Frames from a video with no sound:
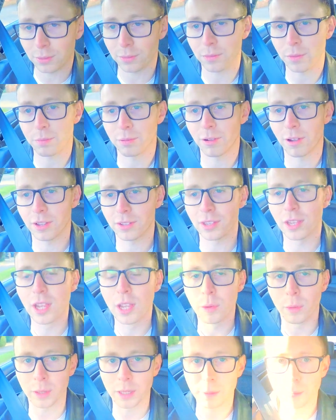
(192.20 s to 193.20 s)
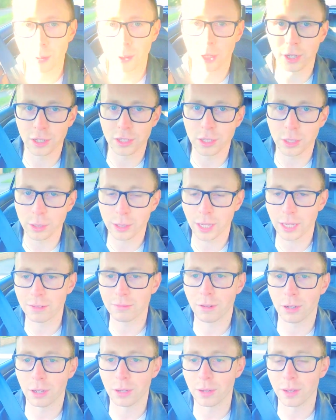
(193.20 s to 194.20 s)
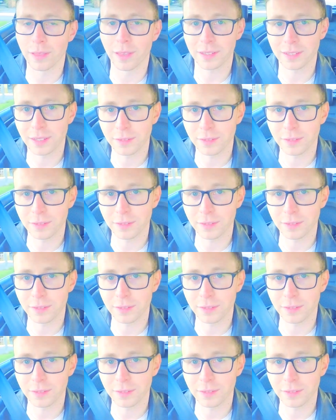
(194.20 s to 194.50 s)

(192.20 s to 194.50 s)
off the price when you put it on a UK road. And that's